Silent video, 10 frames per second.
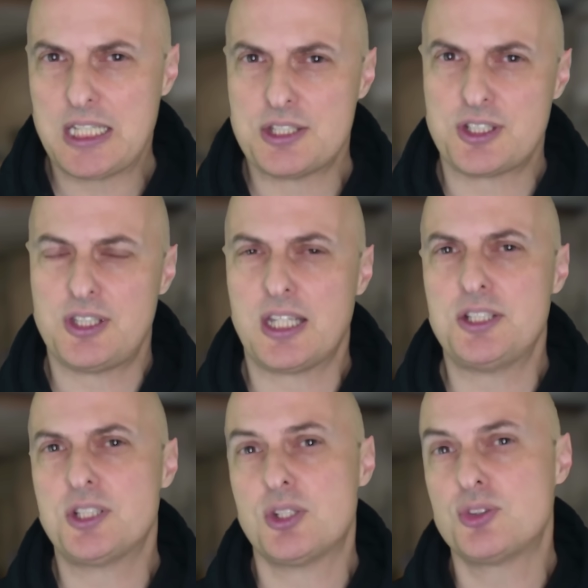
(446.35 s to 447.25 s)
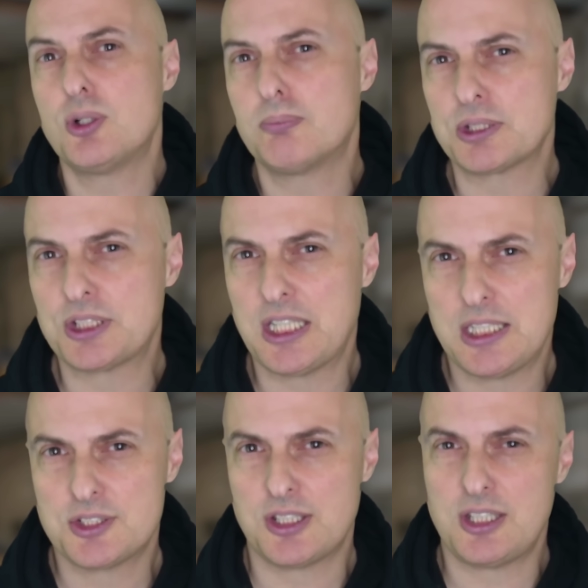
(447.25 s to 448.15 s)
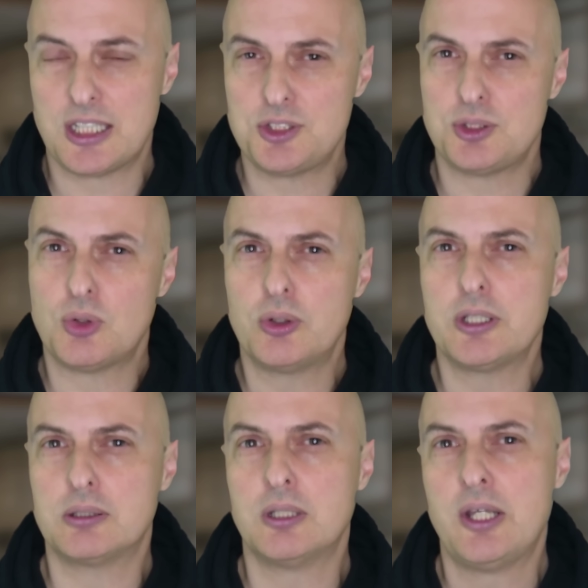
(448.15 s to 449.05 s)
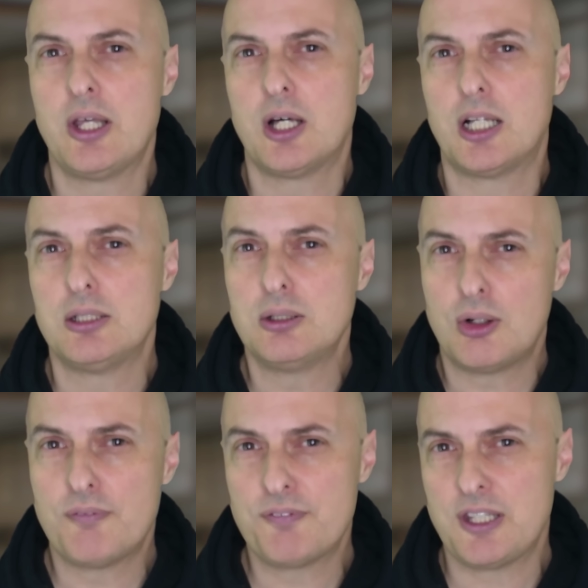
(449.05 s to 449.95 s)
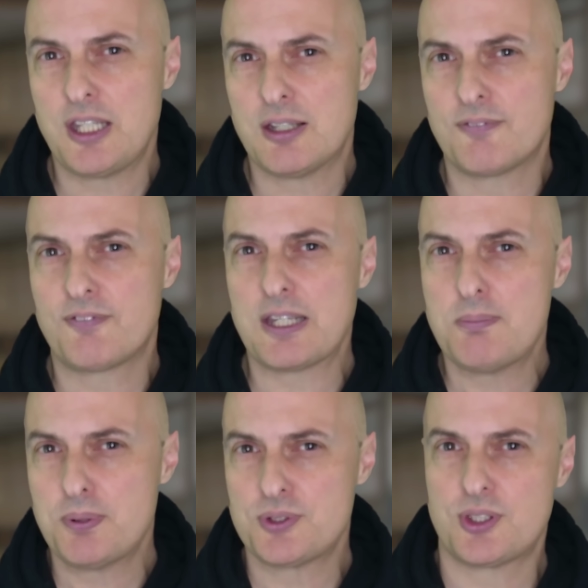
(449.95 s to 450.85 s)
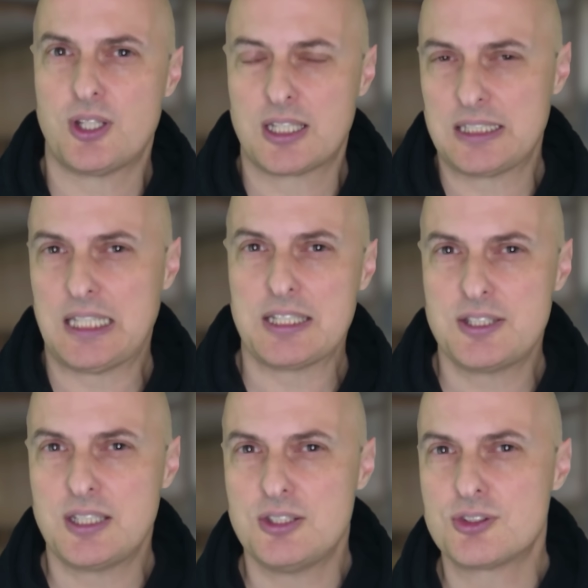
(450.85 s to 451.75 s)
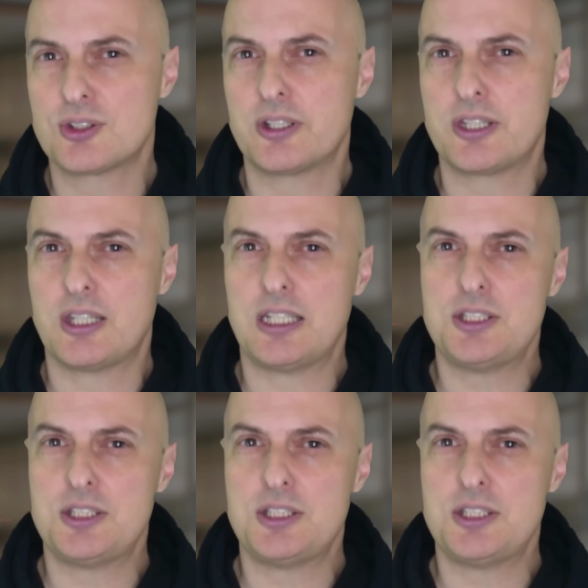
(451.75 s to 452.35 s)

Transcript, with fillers: heat in the engine, there's not much heat in the engine oil. A lot of the vapors that are collecting inside the